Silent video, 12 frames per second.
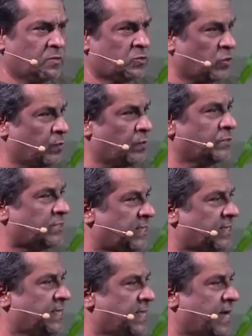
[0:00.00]
So you'll see
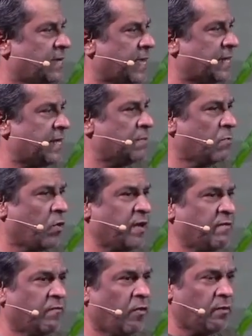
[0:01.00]
the young getting more
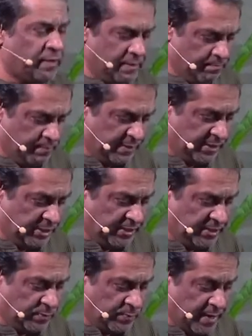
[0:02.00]
involved in
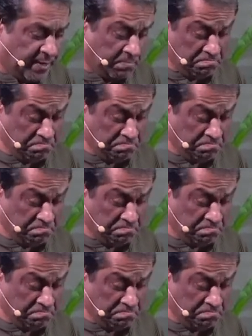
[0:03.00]
positions where